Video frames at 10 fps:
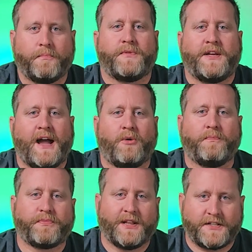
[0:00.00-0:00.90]

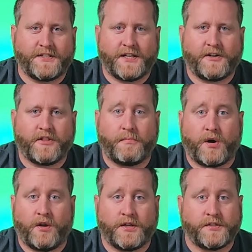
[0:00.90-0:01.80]
Now, let's get into the
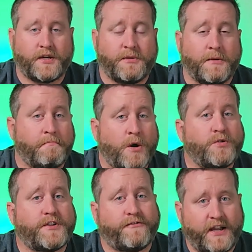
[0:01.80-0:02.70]
part that is going to be
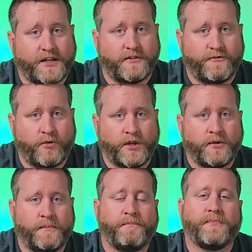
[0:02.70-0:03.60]
most effective for
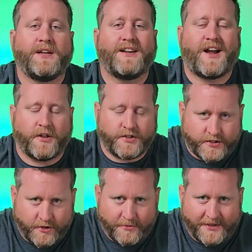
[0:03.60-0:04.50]
you,
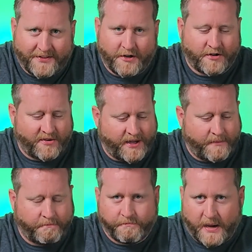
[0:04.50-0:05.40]
assuming that you're
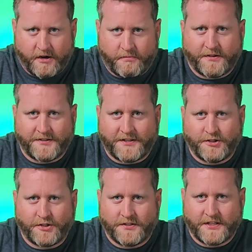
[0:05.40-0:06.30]
doing buyer
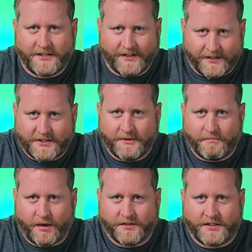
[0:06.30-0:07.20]
presentations and listing
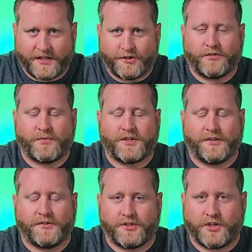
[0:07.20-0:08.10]
presentations, which I
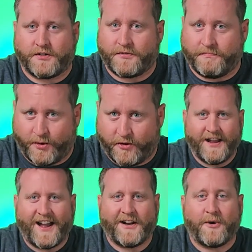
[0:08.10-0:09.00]
suggest
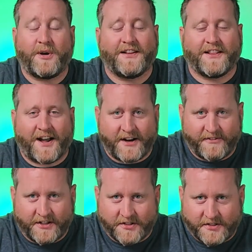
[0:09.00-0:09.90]
both. I know a lot of
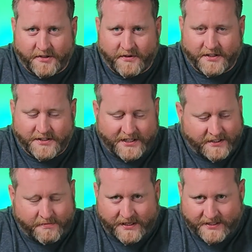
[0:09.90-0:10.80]
agents in the real estate
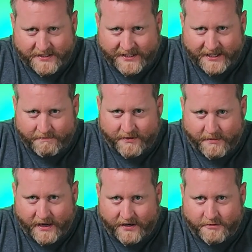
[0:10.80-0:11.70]
space skip the
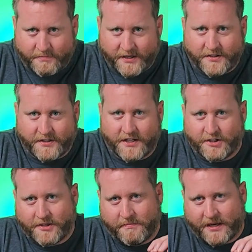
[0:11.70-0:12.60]
buyer's
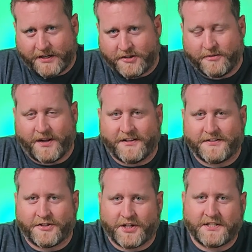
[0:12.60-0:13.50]
presentation, but I do not
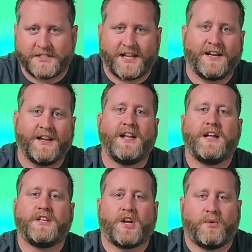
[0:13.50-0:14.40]
suggest that,
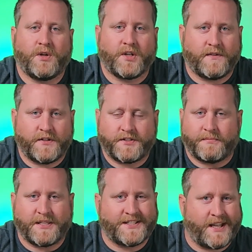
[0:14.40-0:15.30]
so I will give you some
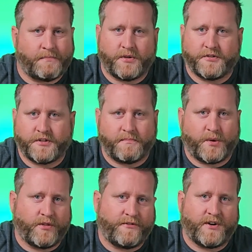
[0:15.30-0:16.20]
examples on
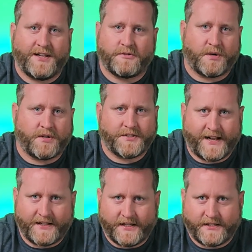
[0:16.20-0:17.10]
both for each
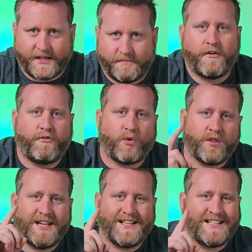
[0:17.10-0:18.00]
personality type. For
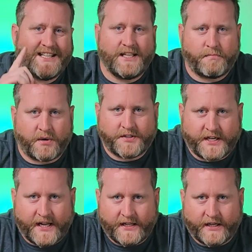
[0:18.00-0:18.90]
the D
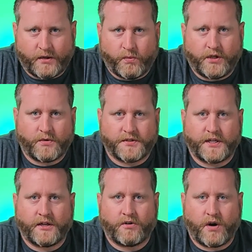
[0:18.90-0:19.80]
personality, when you were
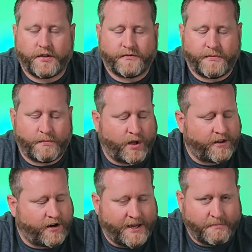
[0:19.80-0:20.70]
sitting across from them,
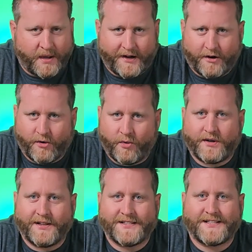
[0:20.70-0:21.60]
whether a buyer or
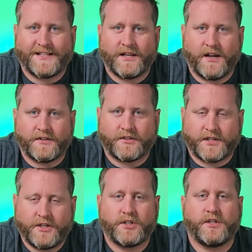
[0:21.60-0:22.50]
listing
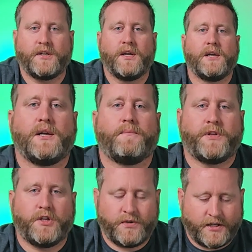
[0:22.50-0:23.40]
consultation,
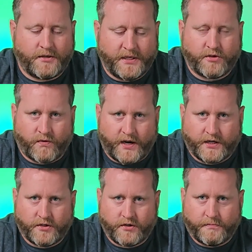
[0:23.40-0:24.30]
you need to be
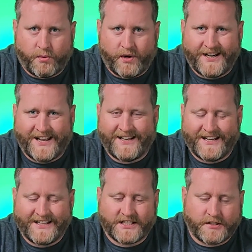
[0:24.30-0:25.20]
direct to the point and
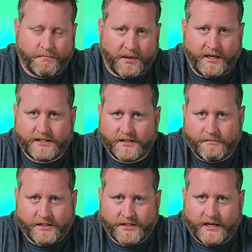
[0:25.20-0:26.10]
explain to them
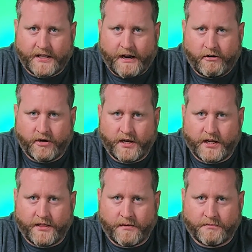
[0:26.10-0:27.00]
exactly how you're going to
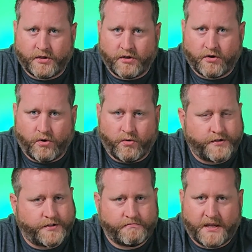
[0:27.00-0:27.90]
get them to your
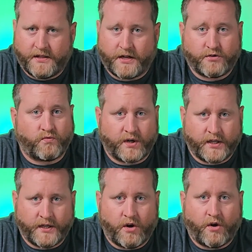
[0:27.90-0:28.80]
goals, and that's
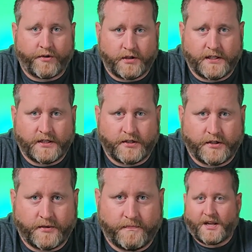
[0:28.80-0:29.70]
really all you need to
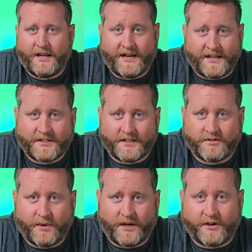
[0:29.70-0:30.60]
do. In essence,
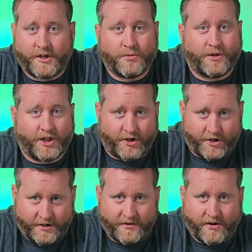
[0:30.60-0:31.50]
whenever you
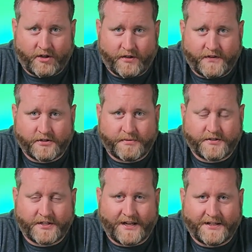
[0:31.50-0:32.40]
learn all of these
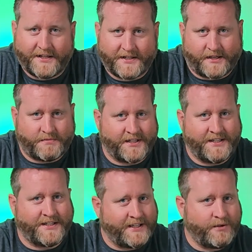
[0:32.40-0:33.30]
personality types, the
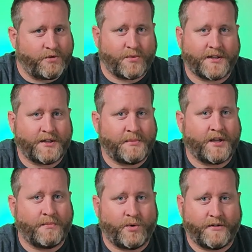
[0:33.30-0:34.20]
D will quickly
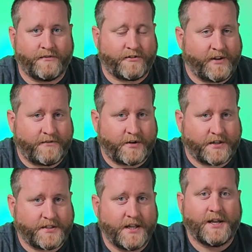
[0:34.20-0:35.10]
become one of your
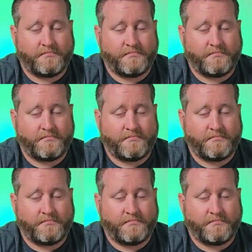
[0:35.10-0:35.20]
favorites.